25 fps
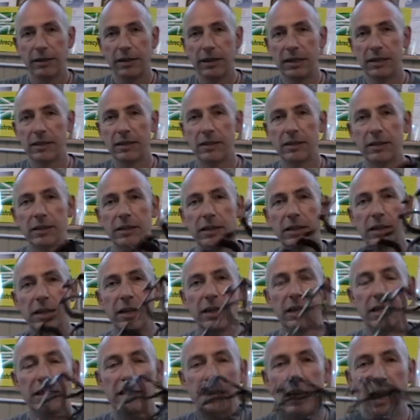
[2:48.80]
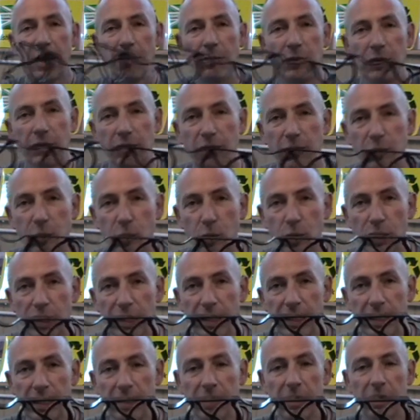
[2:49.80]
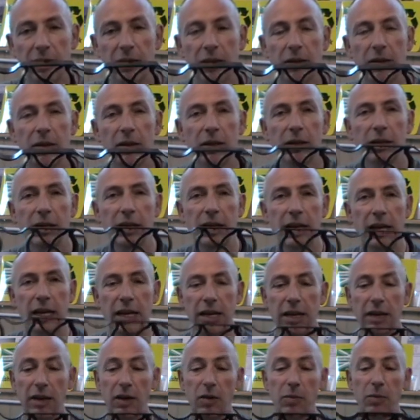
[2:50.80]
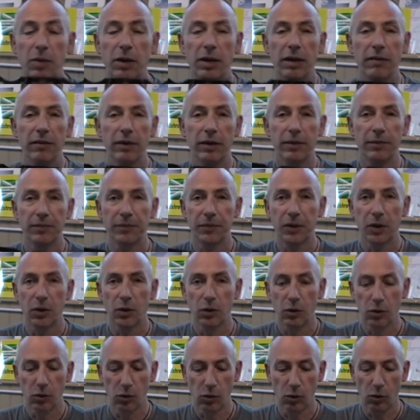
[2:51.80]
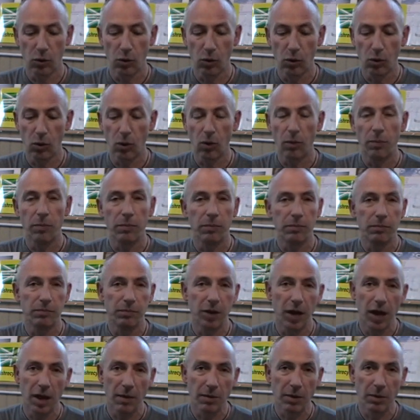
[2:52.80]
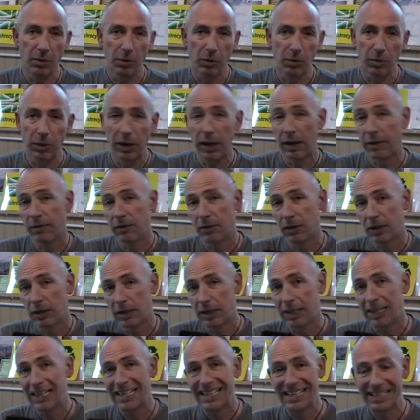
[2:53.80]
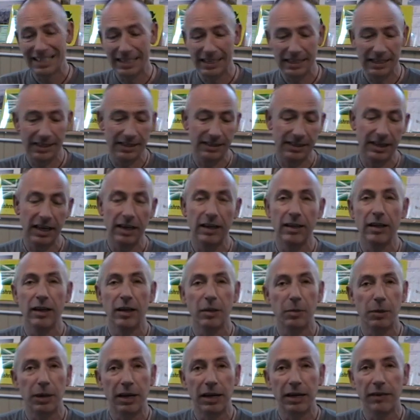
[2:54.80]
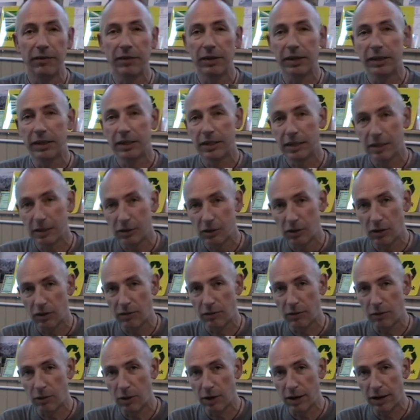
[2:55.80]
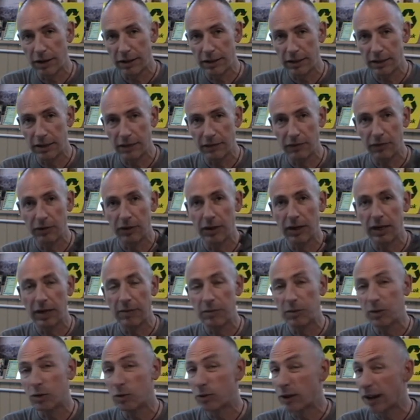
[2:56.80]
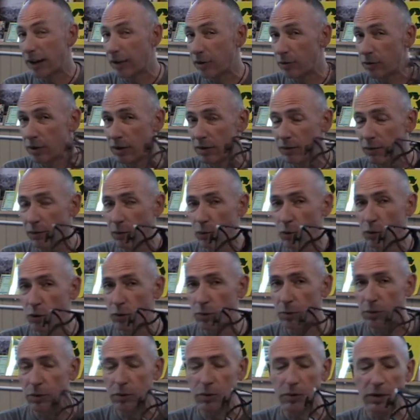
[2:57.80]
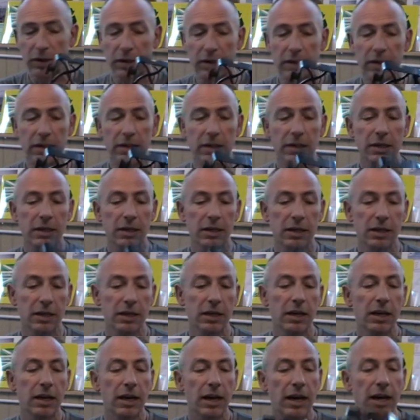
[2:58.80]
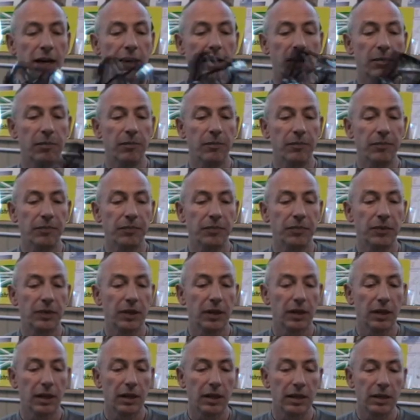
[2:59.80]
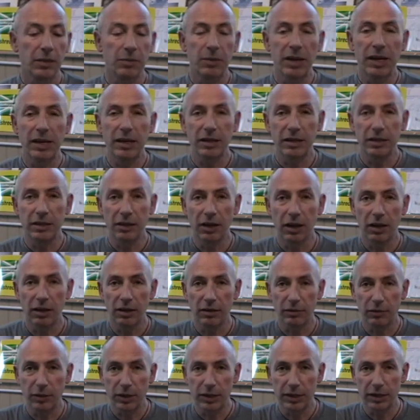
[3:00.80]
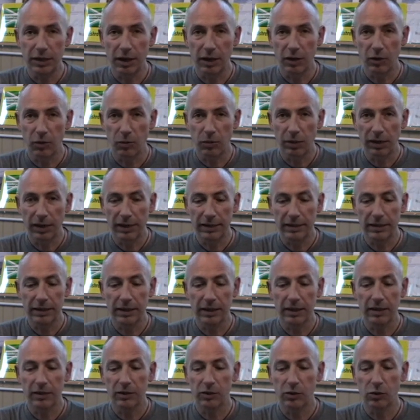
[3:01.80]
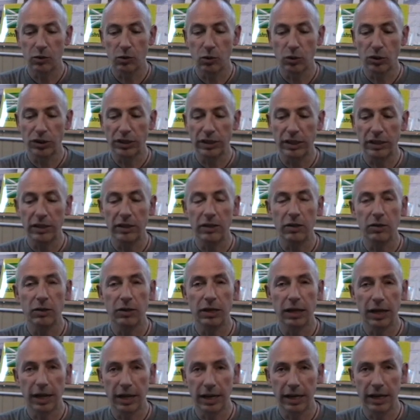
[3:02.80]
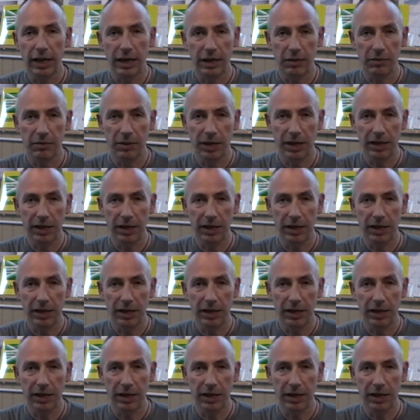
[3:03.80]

This is a Hebden 40 eco paver or permeable paver, cellular paving. It's got a variety of different names. Ground reinforcement grid. Um, it's made entirely of recycled plastic, sourced in the UK and